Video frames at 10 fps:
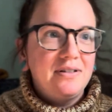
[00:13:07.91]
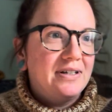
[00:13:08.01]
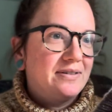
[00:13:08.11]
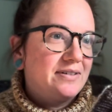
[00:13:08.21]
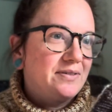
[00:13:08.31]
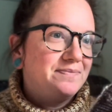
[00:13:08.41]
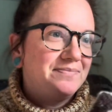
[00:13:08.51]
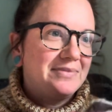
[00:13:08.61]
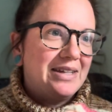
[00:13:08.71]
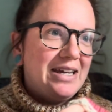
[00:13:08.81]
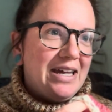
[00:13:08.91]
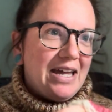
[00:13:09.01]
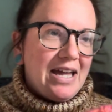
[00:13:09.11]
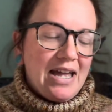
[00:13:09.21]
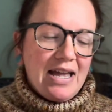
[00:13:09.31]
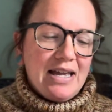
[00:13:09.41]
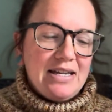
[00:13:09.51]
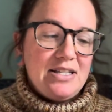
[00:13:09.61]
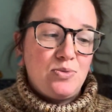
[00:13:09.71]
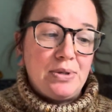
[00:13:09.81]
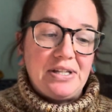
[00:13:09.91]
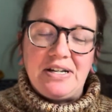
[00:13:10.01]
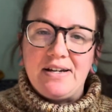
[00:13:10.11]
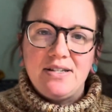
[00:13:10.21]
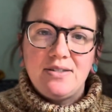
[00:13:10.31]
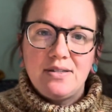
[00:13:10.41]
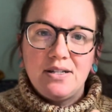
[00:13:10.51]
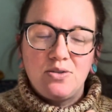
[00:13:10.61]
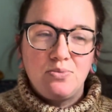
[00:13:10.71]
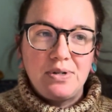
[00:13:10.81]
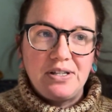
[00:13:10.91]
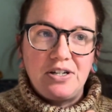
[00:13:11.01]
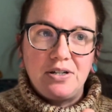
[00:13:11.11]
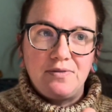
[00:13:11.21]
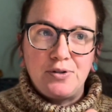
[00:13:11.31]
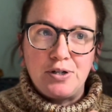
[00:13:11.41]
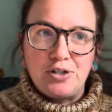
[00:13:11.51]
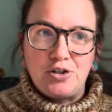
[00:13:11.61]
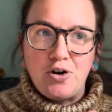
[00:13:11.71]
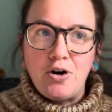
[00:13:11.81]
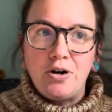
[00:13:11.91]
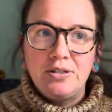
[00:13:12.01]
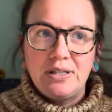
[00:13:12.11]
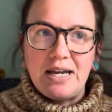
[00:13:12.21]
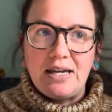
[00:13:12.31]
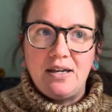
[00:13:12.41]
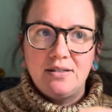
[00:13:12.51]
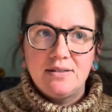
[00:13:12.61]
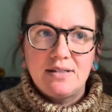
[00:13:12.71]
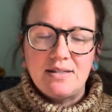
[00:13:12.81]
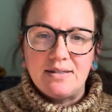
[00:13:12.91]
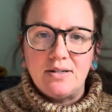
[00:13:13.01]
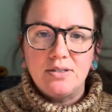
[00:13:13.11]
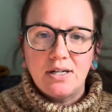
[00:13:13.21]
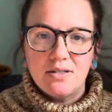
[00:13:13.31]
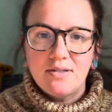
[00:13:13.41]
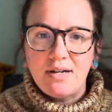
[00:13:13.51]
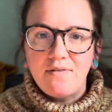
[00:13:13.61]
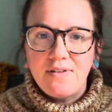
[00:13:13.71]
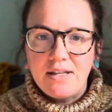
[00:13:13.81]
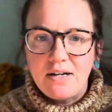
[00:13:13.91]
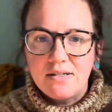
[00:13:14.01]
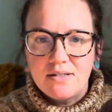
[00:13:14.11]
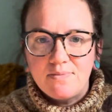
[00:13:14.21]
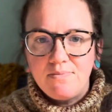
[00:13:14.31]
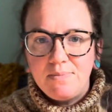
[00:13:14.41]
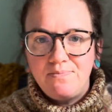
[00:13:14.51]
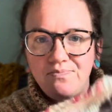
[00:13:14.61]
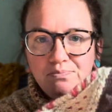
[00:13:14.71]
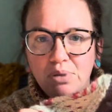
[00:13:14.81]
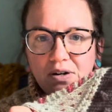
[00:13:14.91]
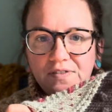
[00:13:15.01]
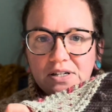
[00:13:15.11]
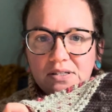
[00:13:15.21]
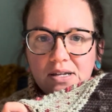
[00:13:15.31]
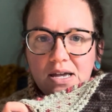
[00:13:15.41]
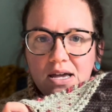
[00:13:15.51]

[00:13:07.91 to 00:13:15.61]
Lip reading: I don't know. It's really nice. It's really good for a shawl. Like the silk and stuff in there is perfect.